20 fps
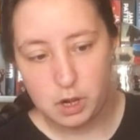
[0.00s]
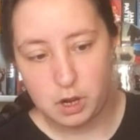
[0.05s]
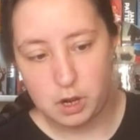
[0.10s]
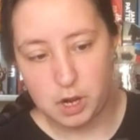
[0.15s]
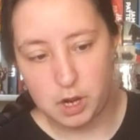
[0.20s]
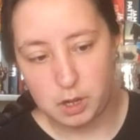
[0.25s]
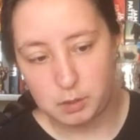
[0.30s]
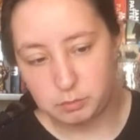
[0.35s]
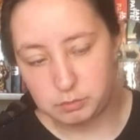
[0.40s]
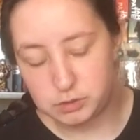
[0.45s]

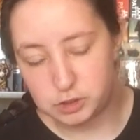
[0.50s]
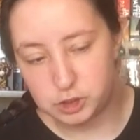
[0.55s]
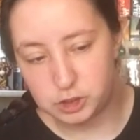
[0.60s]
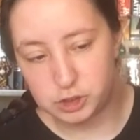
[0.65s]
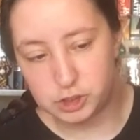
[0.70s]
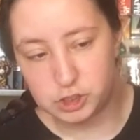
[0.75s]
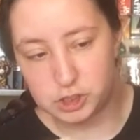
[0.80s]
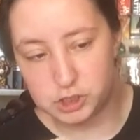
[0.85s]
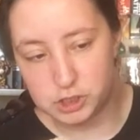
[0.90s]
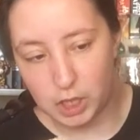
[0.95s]
I'm just
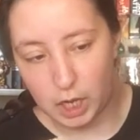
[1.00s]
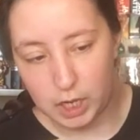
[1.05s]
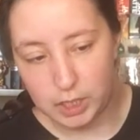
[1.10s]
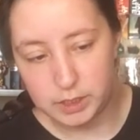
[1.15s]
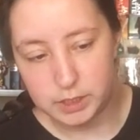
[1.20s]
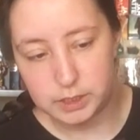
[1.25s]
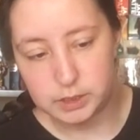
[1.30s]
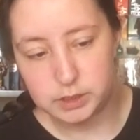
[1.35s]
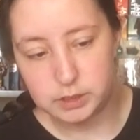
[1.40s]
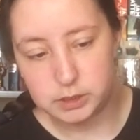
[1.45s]

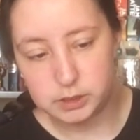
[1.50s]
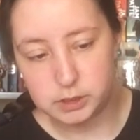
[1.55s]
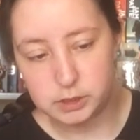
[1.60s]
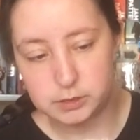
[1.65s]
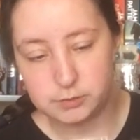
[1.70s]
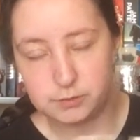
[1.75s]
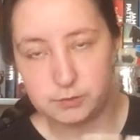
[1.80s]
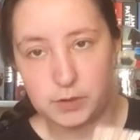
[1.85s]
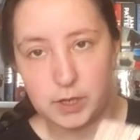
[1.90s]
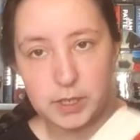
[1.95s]
dying to
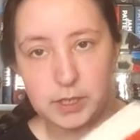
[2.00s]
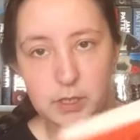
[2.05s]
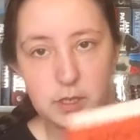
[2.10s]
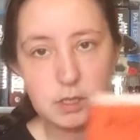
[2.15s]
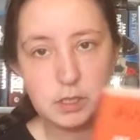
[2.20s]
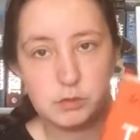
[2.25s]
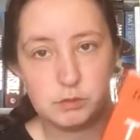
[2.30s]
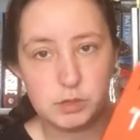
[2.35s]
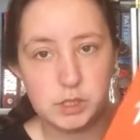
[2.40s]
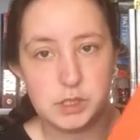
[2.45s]
finally
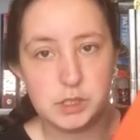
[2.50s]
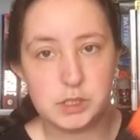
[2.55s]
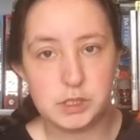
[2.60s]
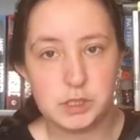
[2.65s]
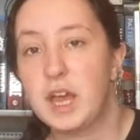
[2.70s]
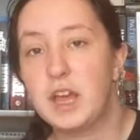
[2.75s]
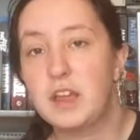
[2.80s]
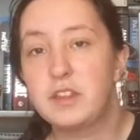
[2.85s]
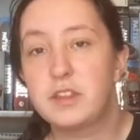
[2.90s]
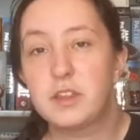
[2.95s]
read
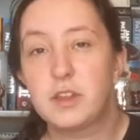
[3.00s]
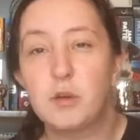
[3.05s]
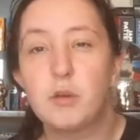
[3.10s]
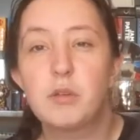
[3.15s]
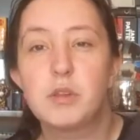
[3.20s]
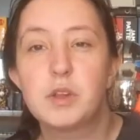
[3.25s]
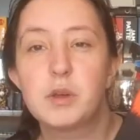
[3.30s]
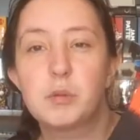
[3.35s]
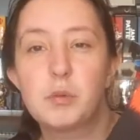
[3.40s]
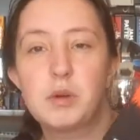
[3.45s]
it. The
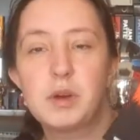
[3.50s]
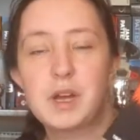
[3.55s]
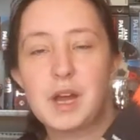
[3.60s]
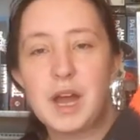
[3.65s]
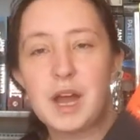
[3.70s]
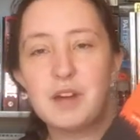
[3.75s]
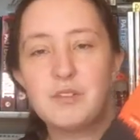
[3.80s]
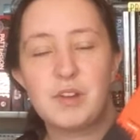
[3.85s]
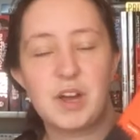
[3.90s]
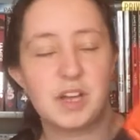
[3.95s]
only one
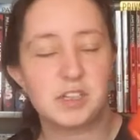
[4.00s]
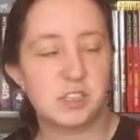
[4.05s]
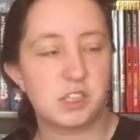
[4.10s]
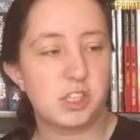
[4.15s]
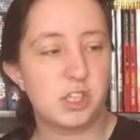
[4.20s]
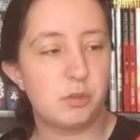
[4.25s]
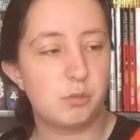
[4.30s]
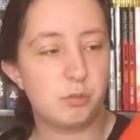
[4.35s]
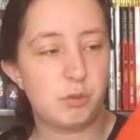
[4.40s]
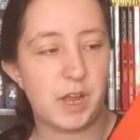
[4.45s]
I've
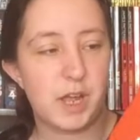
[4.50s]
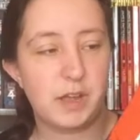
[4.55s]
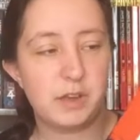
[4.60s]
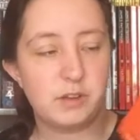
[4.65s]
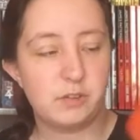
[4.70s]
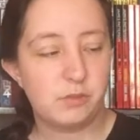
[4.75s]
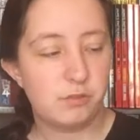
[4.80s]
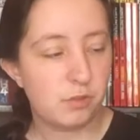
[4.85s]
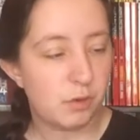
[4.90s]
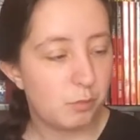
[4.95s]
actually read
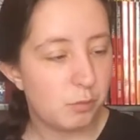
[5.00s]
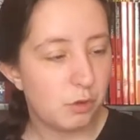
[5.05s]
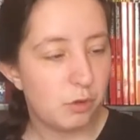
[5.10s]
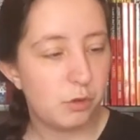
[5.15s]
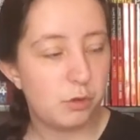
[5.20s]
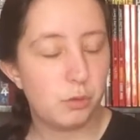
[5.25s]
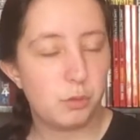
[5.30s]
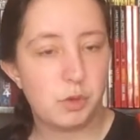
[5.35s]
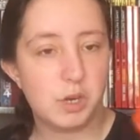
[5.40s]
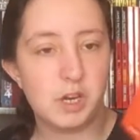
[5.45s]
from
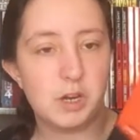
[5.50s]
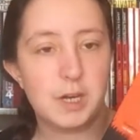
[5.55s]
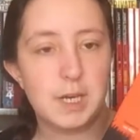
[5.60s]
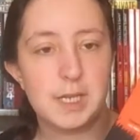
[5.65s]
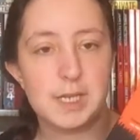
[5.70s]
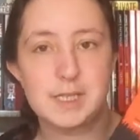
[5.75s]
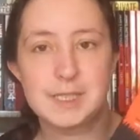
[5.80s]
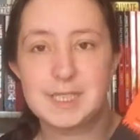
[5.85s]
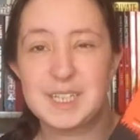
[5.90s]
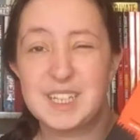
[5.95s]
Ruth Weir
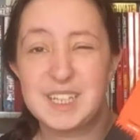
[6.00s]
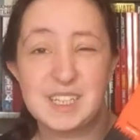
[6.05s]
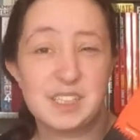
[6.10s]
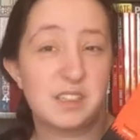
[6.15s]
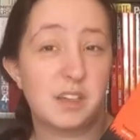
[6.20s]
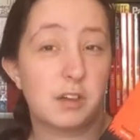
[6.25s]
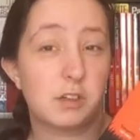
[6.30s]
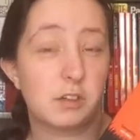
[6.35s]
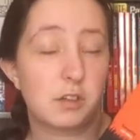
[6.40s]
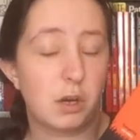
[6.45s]
is In a
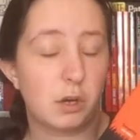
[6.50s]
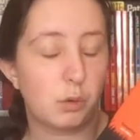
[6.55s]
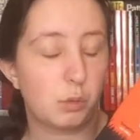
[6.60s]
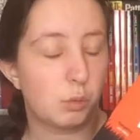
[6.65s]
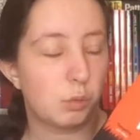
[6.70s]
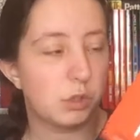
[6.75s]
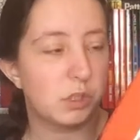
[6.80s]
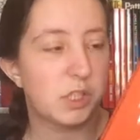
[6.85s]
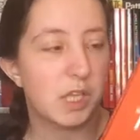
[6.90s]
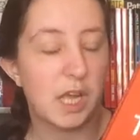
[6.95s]
Dark Dark
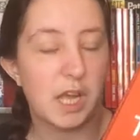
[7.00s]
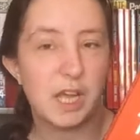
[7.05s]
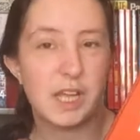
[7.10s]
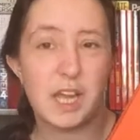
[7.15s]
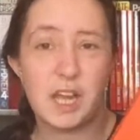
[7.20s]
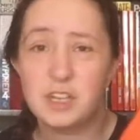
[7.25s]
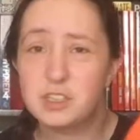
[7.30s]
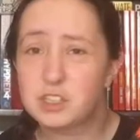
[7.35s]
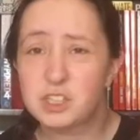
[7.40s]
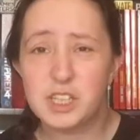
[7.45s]
Wood. I
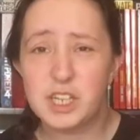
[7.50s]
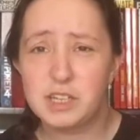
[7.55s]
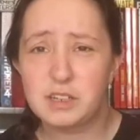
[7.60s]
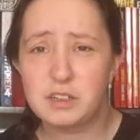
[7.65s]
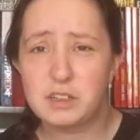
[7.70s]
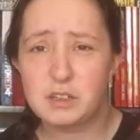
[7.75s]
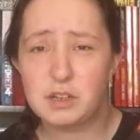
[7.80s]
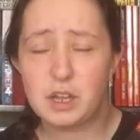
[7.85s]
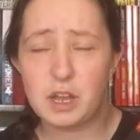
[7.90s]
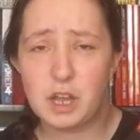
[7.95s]

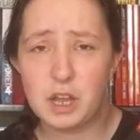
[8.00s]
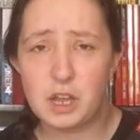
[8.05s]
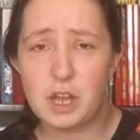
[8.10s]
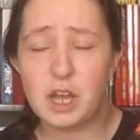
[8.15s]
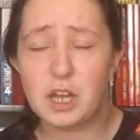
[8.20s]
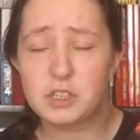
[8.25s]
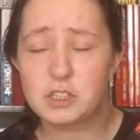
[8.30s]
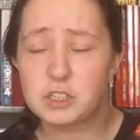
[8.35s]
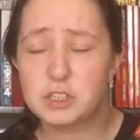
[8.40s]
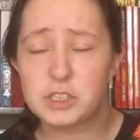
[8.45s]

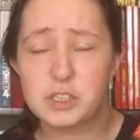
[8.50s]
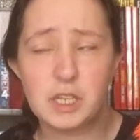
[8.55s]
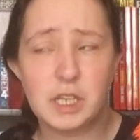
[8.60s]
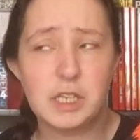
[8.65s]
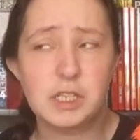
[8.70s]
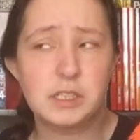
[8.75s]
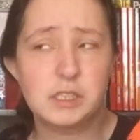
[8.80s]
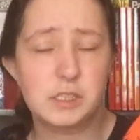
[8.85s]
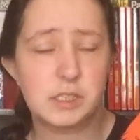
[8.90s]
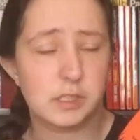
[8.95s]
actually
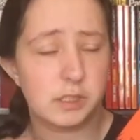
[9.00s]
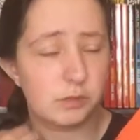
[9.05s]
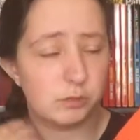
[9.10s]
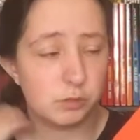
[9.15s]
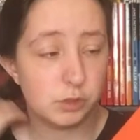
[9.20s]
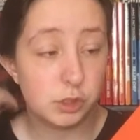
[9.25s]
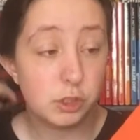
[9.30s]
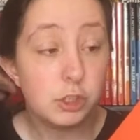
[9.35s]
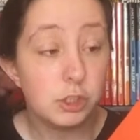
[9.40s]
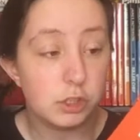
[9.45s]
liked it. It
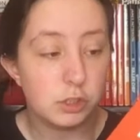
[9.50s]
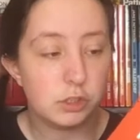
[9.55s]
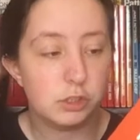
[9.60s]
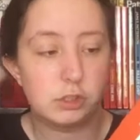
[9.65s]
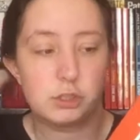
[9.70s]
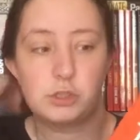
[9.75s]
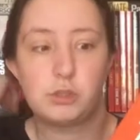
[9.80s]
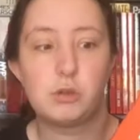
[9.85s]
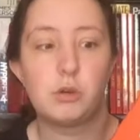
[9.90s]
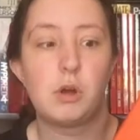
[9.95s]
was good,
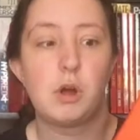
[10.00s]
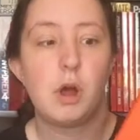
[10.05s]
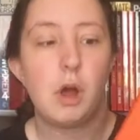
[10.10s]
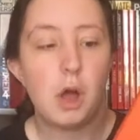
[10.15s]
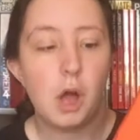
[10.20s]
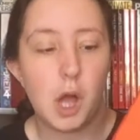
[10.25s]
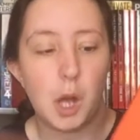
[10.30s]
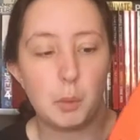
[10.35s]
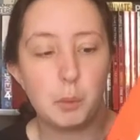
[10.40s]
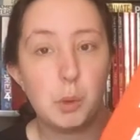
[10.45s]
so
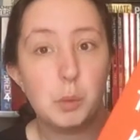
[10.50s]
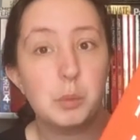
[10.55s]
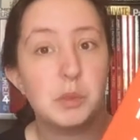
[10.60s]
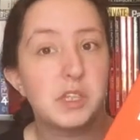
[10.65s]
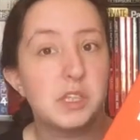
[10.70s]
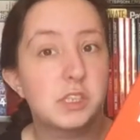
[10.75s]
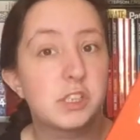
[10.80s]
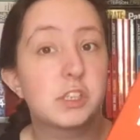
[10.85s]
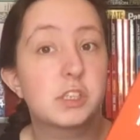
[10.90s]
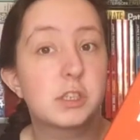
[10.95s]
I'm hoping
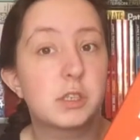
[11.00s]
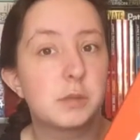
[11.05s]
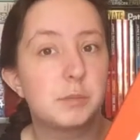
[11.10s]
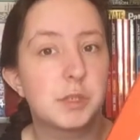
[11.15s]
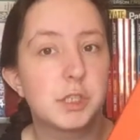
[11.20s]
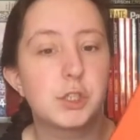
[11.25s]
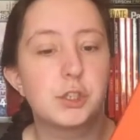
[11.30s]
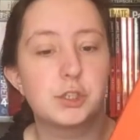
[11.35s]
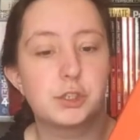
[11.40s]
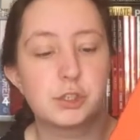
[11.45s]
this is going to be
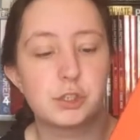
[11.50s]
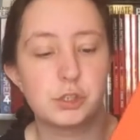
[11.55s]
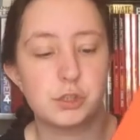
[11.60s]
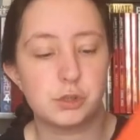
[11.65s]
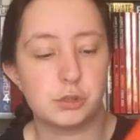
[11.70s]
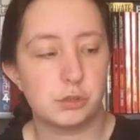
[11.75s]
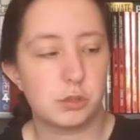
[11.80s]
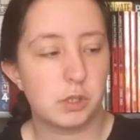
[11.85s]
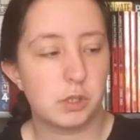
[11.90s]
good too.